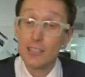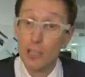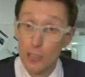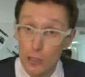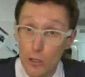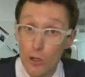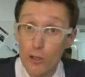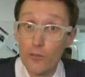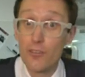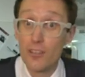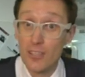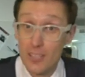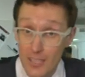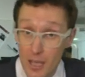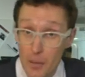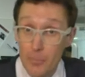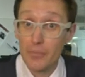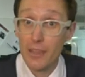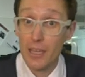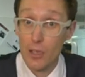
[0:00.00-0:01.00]
to look for
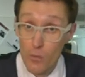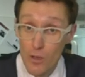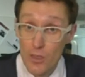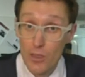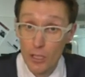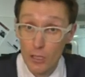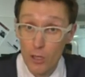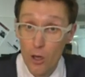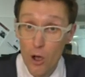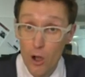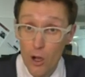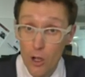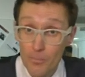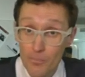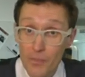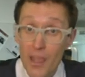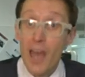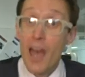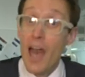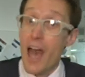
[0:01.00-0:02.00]
something with a lock.
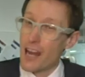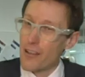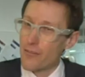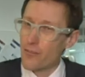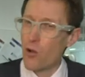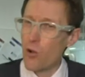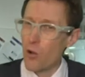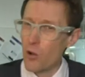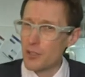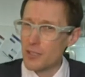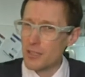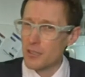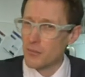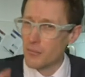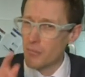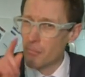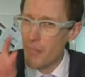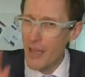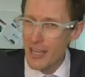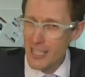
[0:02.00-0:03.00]
And of course,
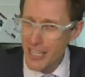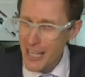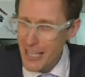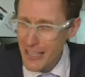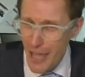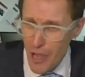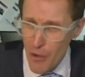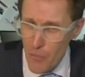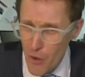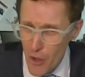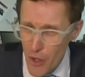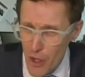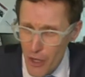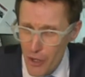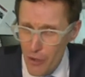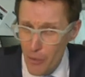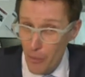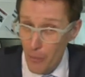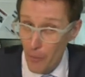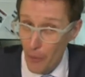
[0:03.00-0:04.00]
mentioning that
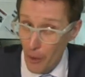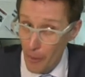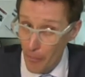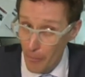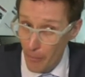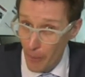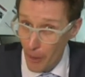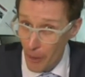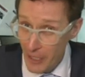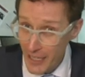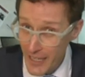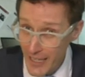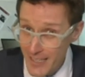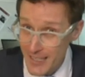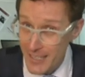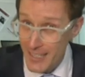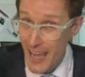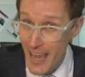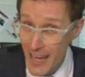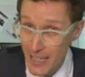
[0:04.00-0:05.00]
word
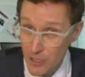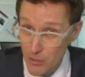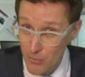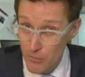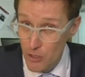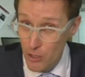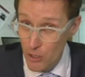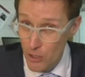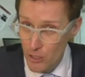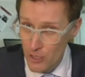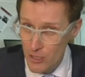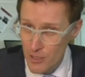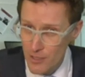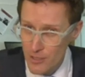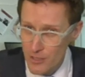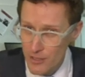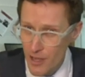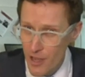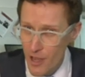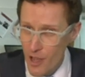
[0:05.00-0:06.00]
robotics and
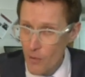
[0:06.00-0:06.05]
computers,